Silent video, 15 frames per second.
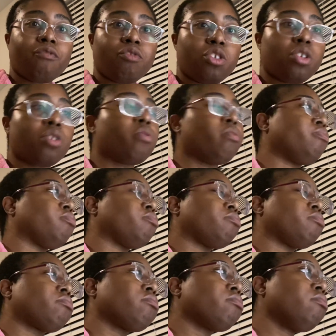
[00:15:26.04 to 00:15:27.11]
to.
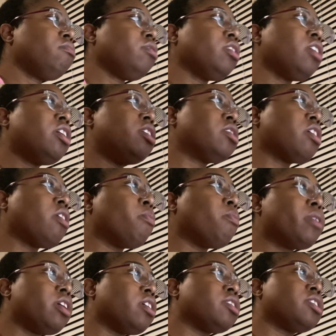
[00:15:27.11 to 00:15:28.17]
And so
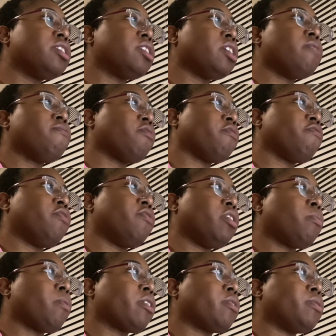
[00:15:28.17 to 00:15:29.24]
the same for
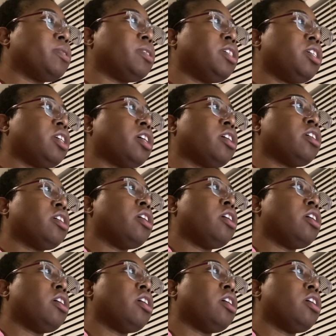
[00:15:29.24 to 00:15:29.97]
Freelee Rock Christina.